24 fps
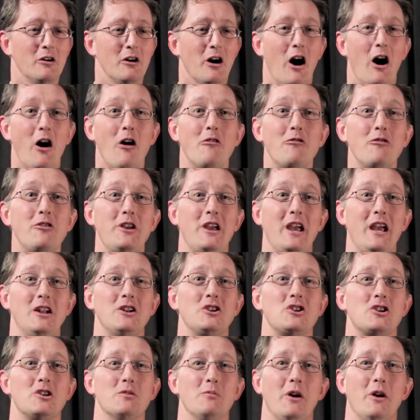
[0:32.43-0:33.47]
of the
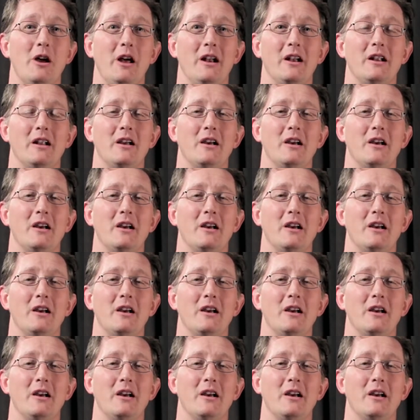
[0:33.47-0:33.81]
instrument